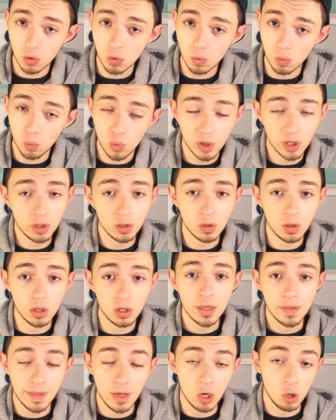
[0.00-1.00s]
will
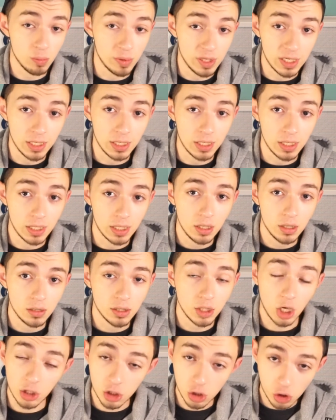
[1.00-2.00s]
there be
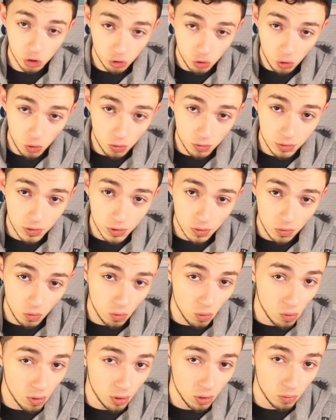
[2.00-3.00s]
touch controls,
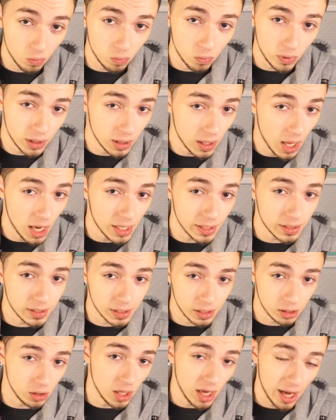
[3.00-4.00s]
or will I
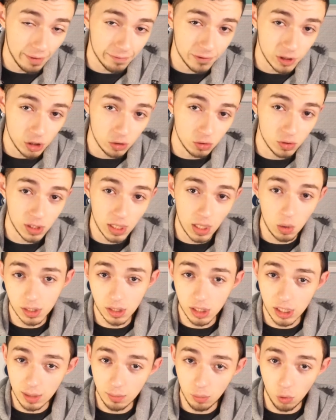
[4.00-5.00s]
still have to use a
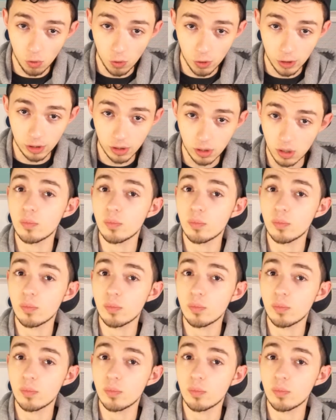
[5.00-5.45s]
keyboard?